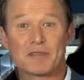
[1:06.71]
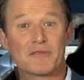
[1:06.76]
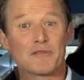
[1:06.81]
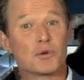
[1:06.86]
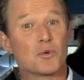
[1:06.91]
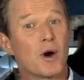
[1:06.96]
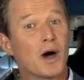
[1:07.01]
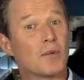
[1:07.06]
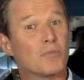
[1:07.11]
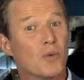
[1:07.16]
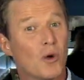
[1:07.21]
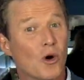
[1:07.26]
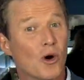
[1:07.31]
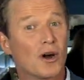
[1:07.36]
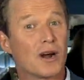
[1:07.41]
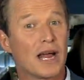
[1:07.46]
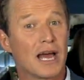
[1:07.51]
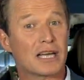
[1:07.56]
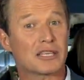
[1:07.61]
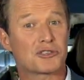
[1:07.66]
If you want
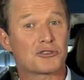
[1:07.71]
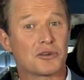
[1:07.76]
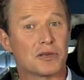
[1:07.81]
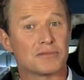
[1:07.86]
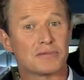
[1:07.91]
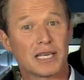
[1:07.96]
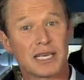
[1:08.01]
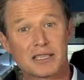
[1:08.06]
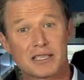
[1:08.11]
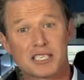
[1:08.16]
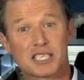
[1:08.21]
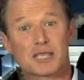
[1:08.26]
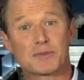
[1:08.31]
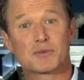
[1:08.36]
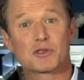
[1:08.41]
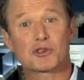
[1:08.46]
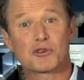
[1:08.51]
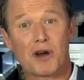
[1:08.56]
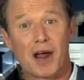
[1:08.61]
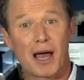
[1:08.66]
more extra, hit the
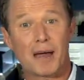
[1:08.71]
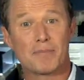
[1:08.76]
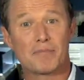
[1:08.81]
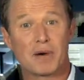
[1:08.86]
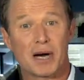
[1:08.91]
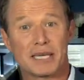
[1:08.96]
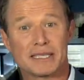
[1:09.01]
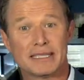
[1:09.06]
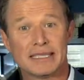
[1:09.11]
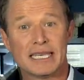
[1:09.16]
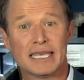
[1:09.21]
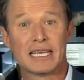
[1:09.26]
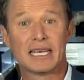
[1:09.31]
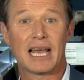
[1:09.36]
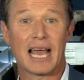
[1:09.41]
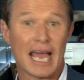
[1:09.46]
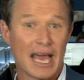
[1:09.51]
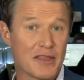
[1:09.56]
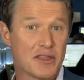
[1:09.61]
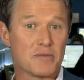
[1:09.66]
subscribe button
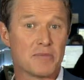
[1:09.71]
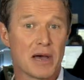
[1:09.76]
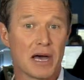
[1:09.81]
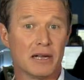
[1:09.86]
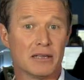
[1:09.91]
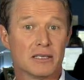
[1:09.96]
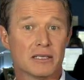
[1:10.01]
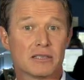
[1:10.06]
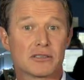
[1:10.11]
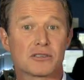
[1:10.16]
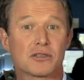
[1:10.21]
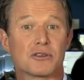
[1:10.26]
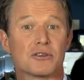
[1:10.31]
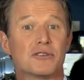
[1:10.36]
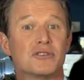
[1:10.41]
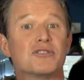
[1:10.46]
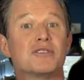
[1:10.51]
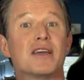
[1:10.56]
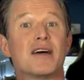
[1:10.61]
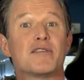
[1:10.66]
and the bell so you'll
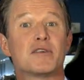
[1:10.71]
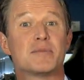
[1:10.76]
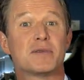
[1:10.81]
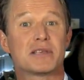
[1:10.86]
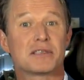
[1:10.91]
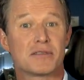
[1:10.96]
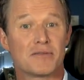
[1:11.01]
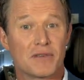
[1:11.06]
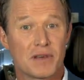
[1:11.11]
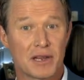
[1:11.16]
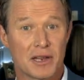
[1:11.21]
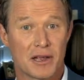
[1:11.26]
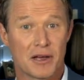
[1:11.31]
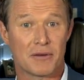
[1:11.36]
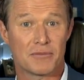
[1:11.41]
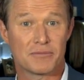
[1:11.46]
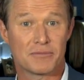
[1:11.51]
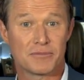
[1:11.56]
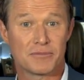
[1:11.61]
never miss a video.